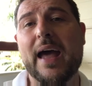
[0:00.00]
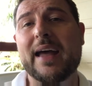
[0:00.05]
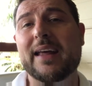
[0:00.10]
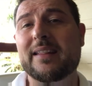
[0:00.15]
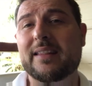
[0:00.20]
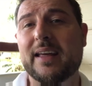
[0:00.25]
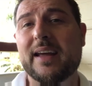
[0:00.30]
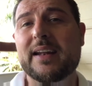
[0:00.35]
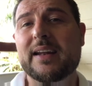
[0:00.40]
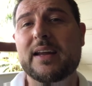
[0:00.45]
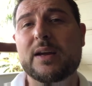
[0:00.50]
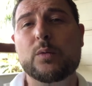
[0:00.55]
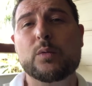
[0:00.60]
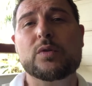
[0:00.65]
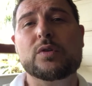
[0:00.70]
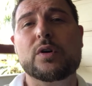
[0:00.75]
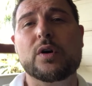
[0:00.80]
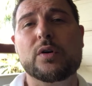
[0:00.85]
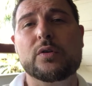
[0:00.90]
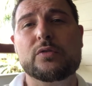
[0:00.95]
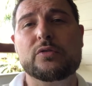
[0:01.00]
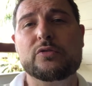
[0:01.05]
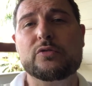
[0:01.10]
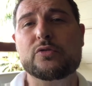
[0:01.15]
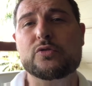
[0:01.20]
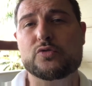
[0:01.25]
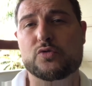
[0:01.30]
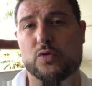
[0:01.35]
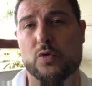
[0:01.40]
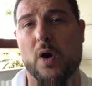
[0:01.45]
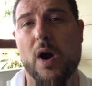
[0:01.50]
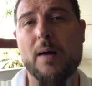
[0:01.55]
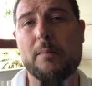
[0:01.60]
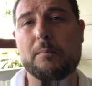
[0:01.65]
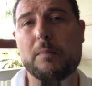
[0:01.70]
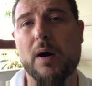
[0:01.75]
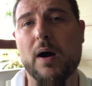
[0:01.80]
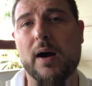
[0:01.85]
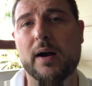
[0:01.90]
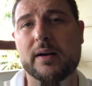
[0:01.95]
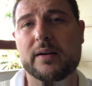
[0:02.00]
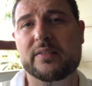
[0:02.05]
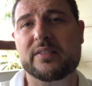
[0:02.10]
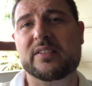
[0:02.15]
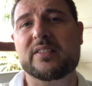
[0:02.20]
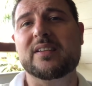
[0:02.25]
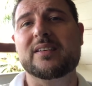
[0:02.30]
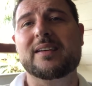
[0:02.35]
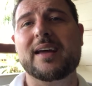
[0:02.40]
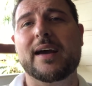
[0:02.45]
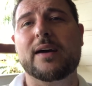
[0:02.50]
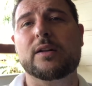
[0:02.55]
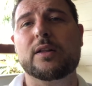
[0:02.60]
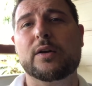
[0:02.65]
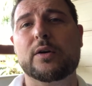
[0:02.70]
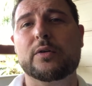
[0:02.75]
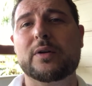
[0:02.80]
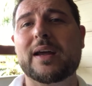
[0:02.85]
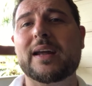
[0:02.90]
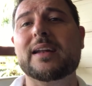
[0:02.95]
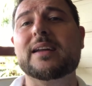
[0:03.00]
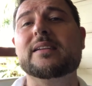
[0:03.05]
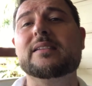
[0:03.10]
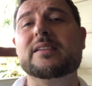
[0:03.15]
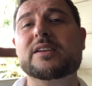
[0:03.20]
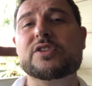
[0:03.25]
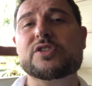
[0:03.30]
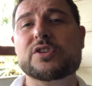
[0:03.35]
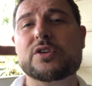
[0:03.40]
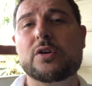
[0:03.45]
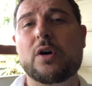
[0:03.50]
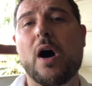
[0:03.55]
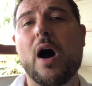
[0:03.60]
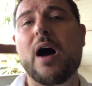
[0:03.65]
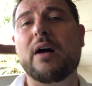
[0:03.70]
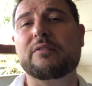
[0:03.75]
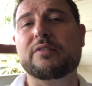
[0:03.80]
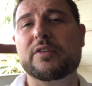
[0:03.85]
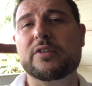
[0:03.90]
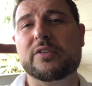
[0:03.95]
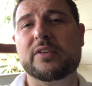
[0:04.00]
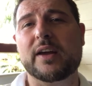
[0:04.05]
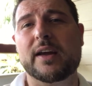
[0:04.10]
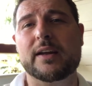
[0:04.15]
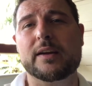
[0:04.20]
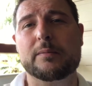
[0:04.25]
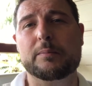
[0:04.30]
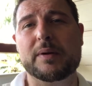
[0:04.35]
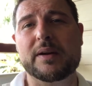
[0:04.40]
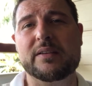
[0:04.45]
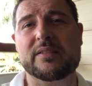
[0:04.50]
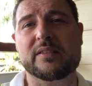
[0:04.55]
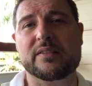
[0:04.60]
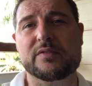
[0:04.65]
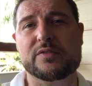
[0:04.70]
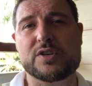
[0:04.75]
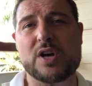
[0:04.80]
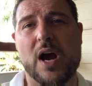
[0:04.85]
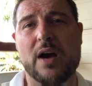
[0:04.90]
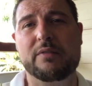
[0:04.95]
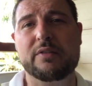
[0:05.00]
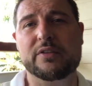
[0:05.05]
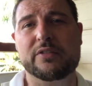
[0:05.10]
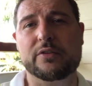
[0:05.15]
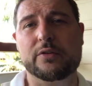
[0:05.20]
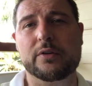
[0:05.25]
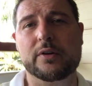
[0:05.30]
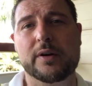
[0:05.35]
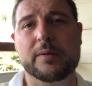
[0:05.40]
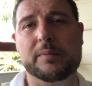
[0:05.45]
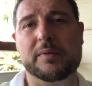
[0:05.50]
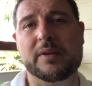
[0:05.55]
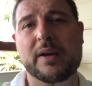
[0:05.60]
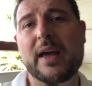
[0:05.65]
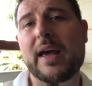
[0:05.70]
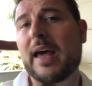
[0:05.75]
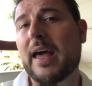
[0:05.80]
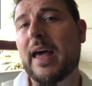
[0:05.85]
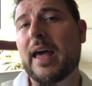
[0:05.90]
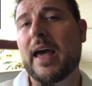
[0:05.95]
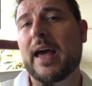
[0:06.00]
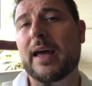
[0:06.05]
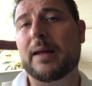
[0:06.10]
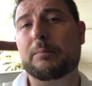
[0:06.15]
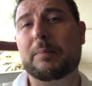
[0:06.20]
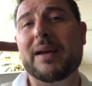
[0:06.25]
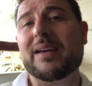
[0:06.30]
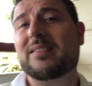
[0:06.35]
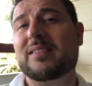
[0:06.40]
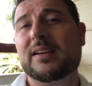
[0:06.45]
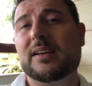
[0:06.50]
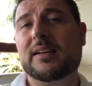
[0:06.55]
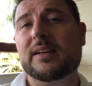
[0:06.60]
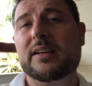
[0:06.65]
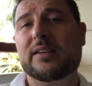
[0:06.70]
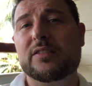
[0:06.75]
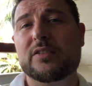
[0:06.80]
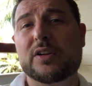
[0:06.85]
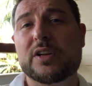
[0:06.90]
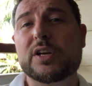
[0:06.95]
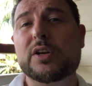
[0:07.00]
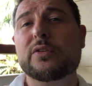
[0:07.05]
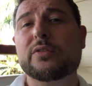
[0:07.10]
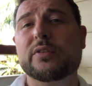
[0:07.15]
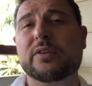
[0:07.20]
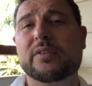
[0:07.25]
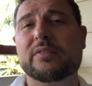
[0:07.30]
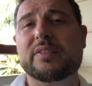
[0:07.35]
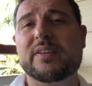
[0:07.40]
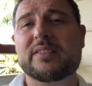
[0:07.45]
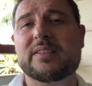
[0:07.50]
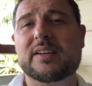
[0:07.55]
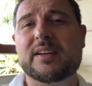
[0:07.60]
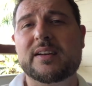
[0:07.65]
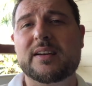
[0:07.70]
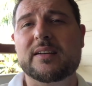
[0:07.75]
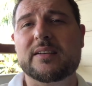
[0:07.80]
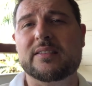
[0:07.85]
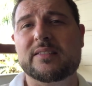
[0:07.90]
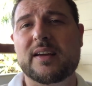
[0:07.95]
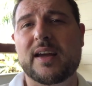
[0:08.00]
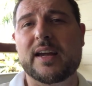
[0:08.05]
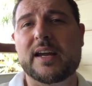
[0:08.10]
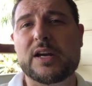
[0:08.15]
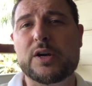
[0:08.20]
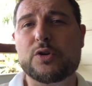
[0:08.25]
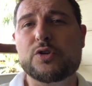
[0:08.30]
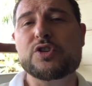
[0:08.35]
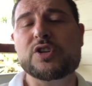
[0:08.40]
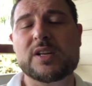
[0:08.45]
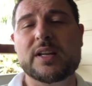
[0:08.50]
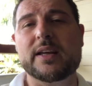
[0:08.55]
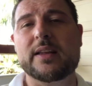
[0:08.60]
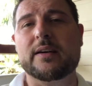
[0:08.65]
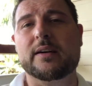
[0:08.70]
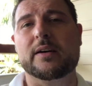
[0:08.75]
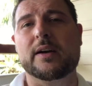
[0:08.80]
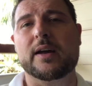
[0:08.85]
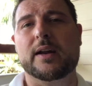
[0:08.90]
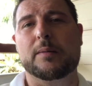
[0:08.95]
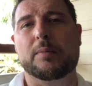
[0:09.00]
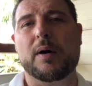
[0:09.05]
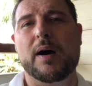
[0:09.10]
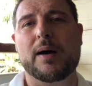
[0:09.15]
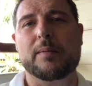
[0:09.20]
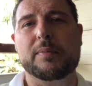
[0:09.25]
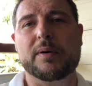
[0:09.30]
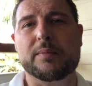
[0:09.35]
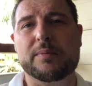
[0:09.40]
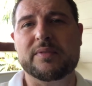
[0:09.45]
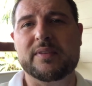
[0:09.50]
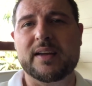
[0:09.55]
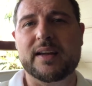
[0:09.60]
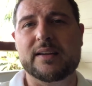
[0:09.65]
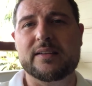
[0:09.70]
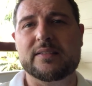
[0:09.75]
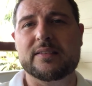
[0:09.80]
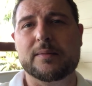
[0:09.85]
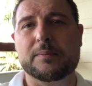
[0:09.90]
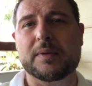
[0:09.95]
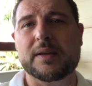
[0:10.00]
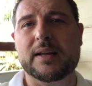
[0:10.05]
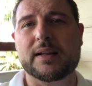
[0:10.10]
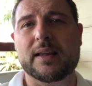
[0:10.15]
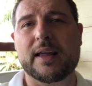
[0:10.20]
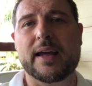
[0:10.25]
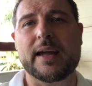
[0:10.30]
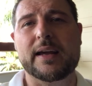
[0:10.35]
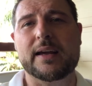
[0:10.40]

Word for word: and then it will go to Dropbox to download an additional obfuscated piece of JavaScript. And basically, to the user visiting a site, usually they'll get a pop up saying something